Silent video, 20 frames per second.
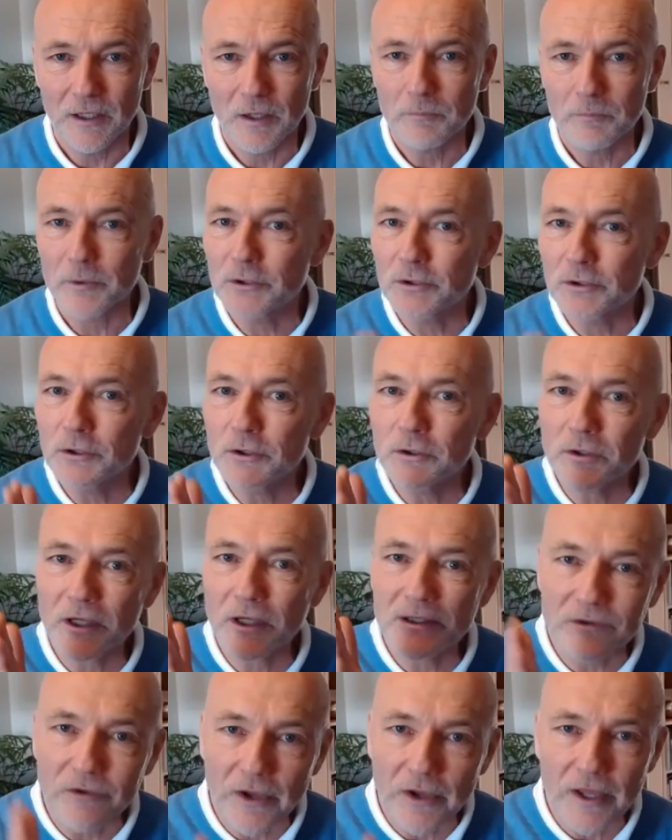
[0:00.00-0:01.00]
But to do
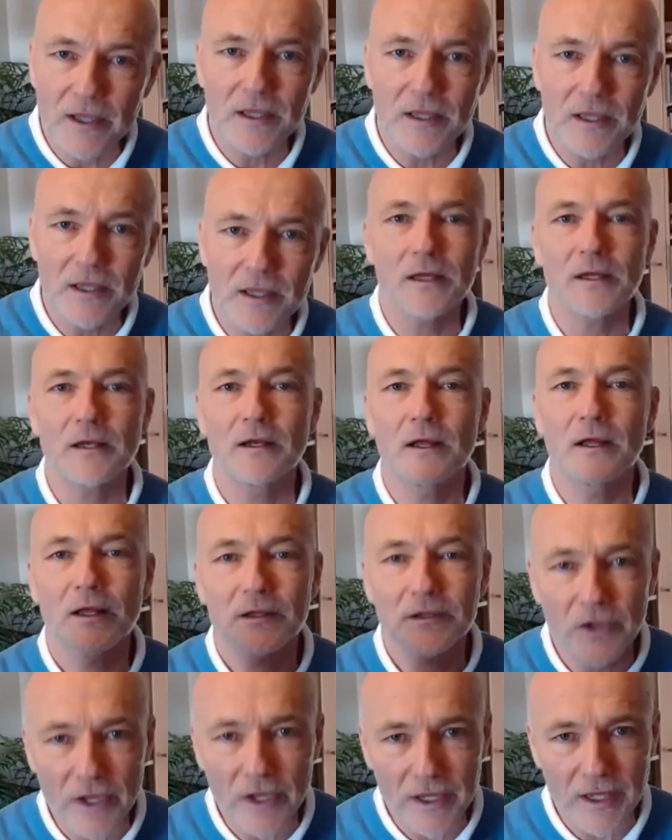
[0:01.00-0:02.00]
that day in,
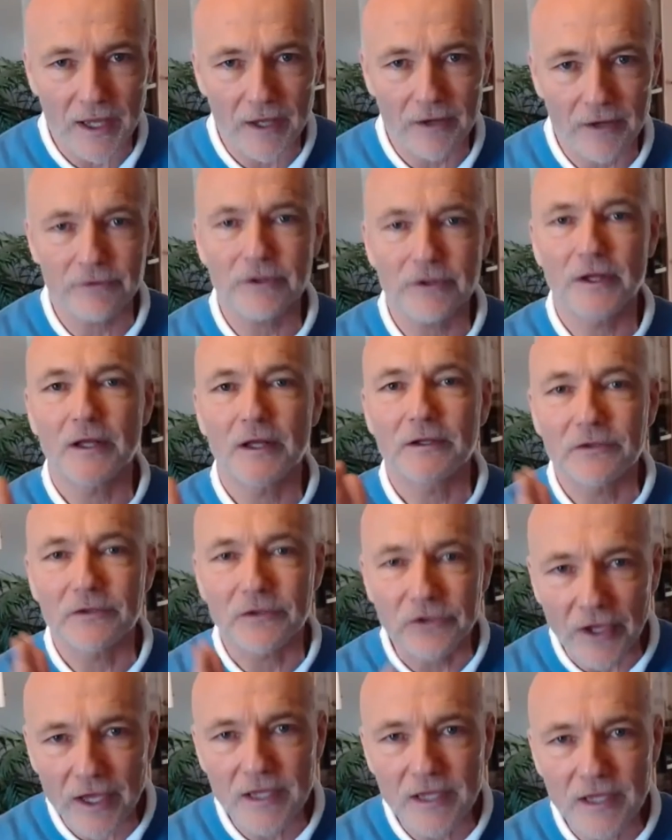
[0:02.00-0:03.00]
day out,
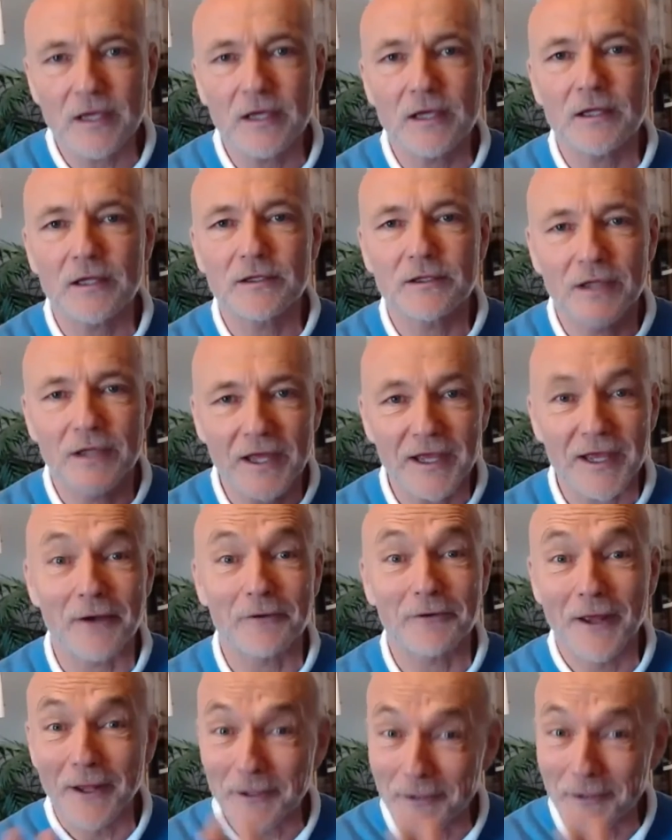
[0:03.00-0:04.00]

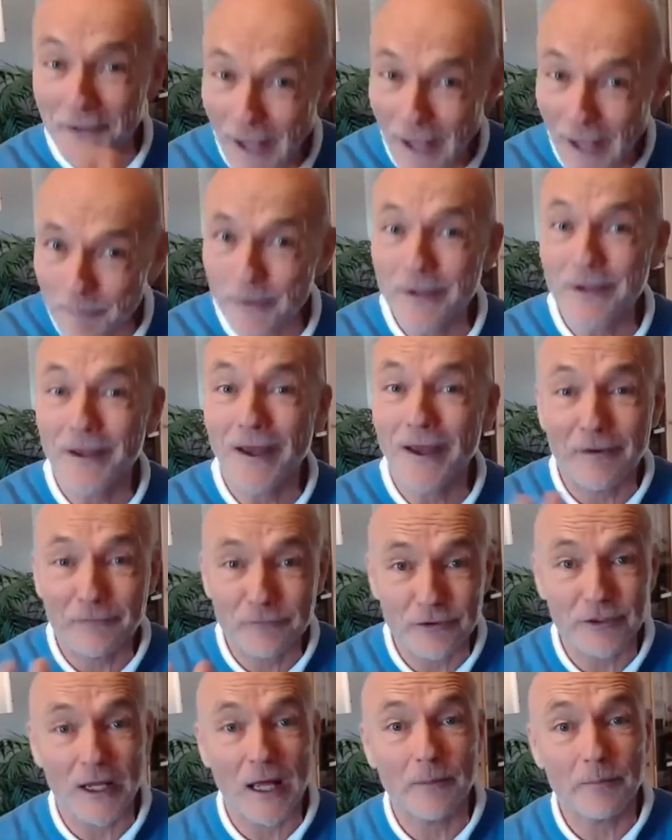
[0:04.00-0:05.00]
nappy after
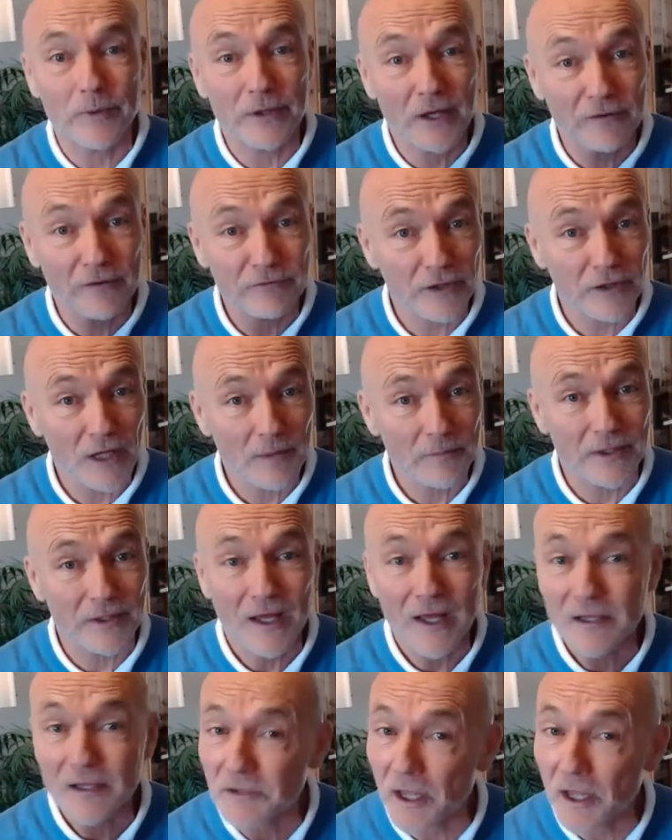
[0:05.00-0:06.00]
nappy after nappy,
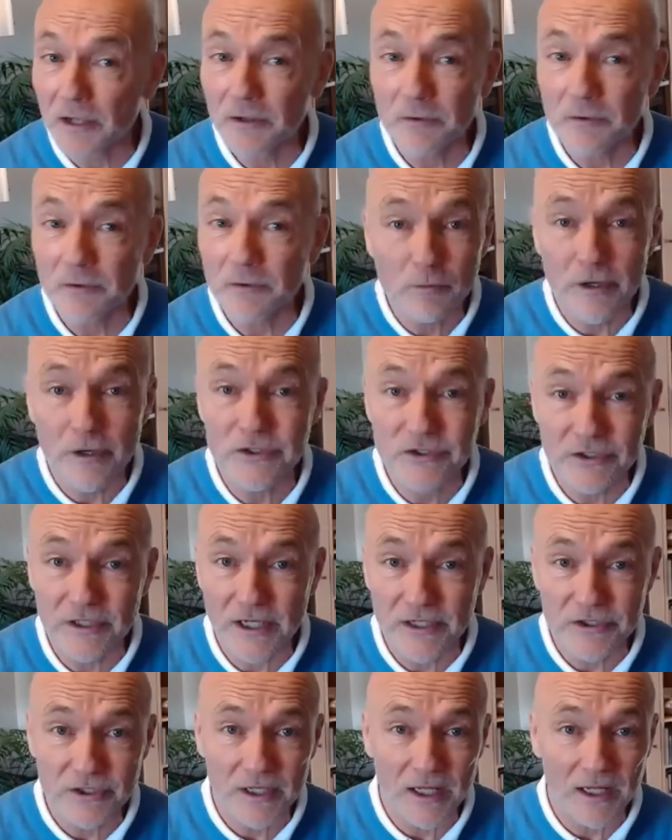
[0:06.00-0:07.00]
that requires
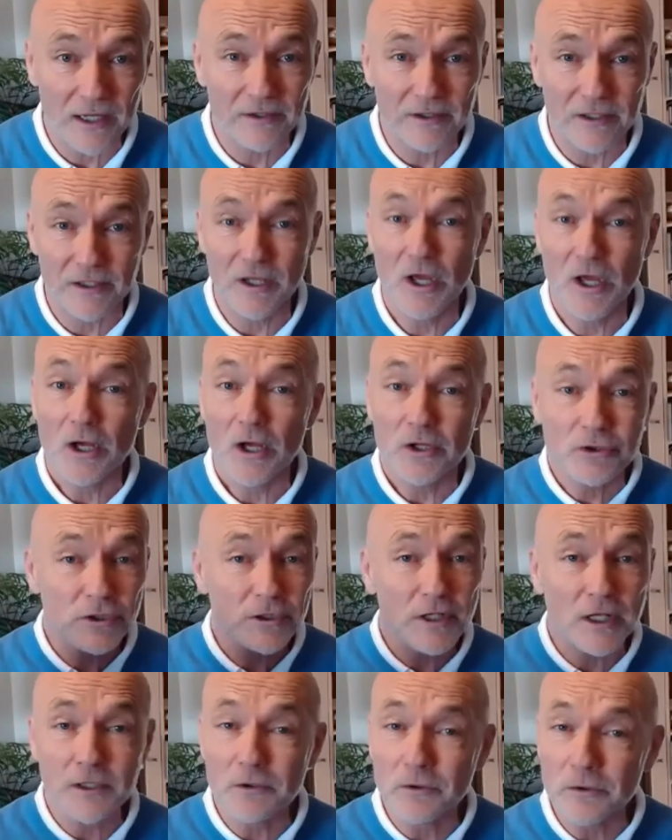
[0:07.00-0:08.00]
intentionality. Just
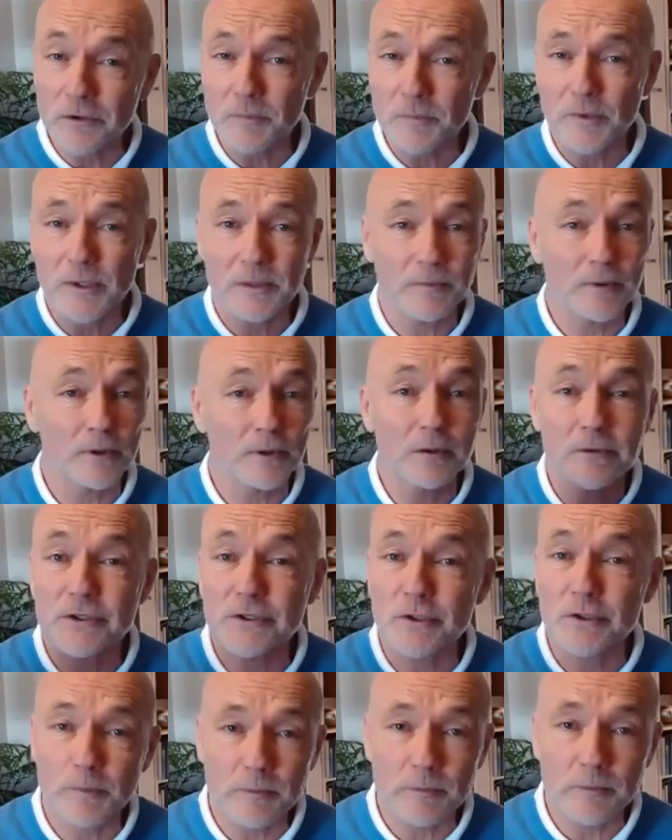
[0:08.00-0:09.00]
like other people who are
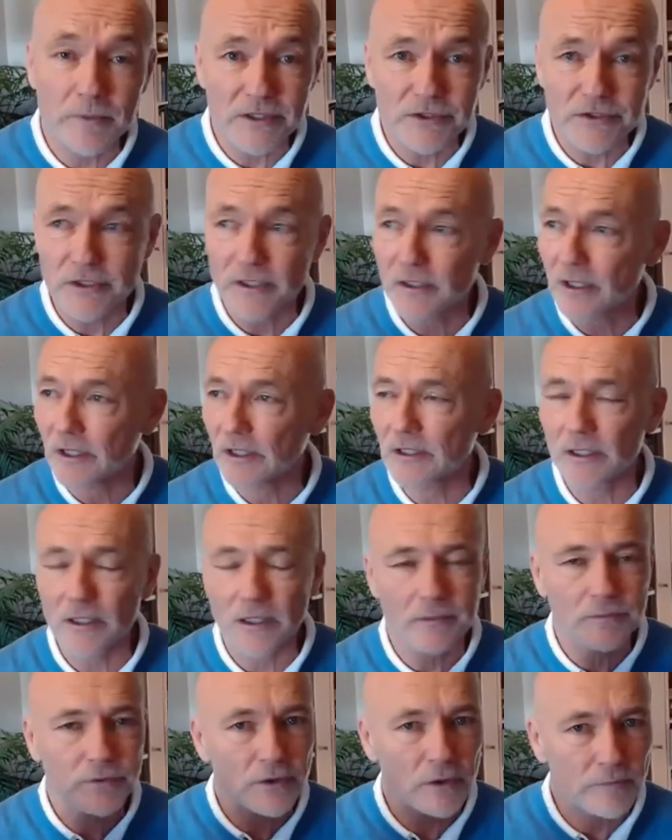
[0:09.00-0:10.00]
super busy and kind of think,
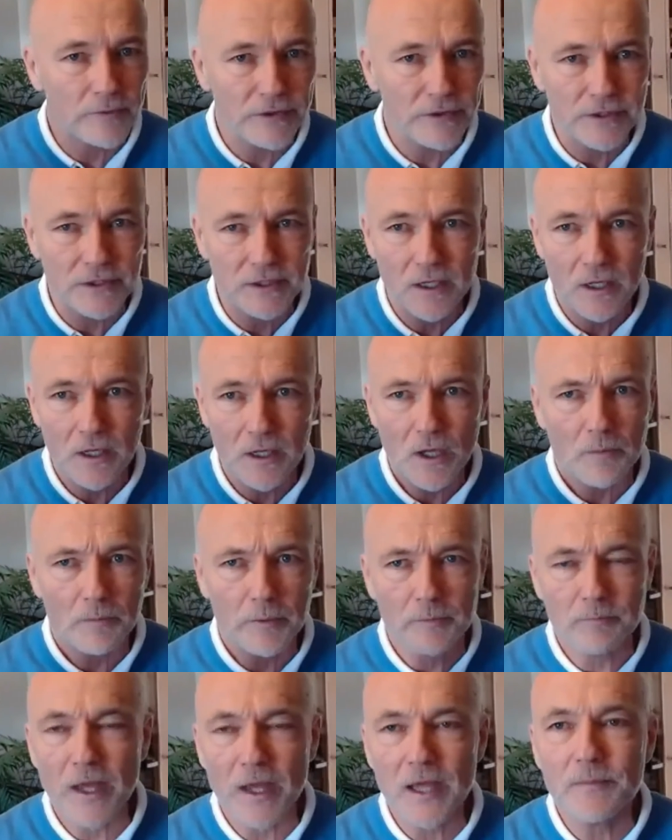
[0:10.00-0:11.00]
I'm so busy,
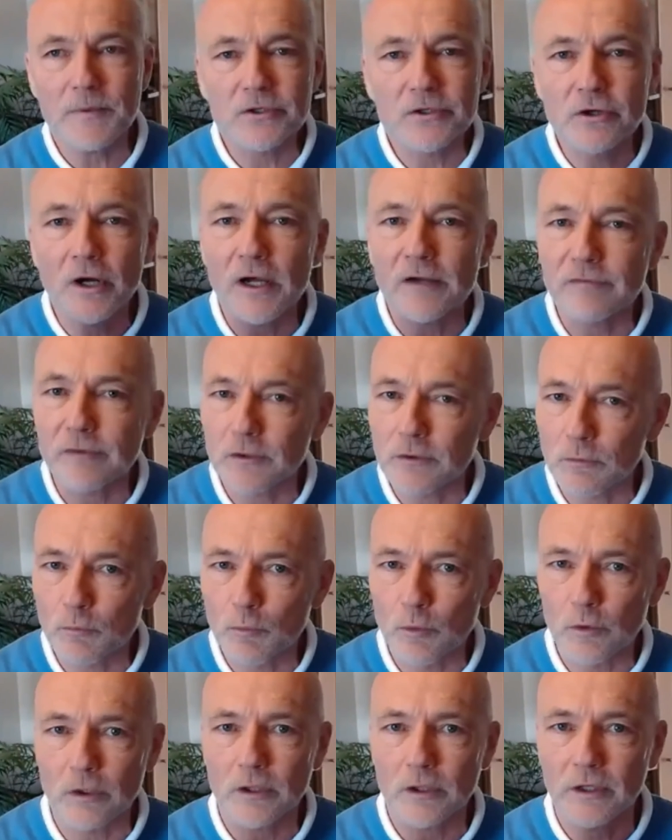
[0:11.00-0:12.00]
but maybe driving to
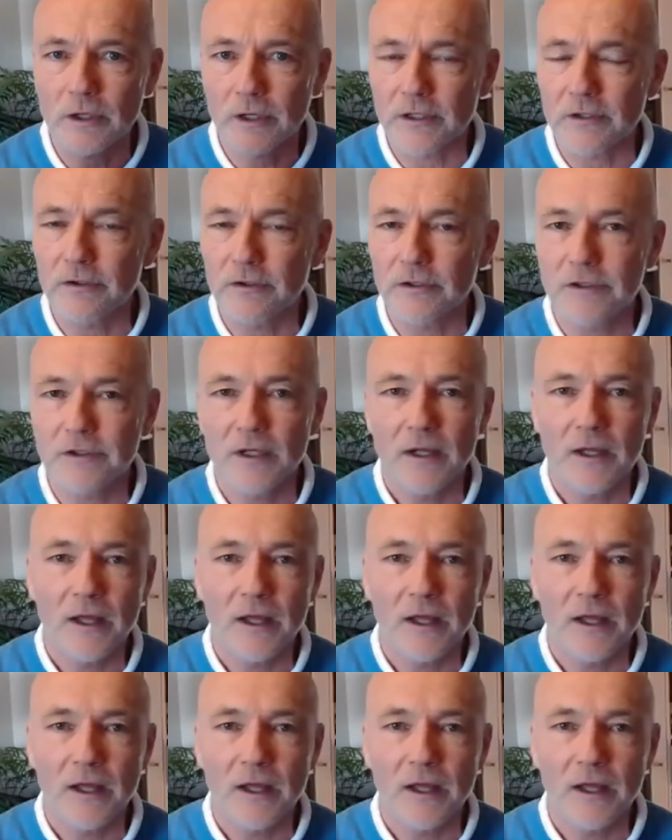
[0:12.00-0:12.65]
work, I could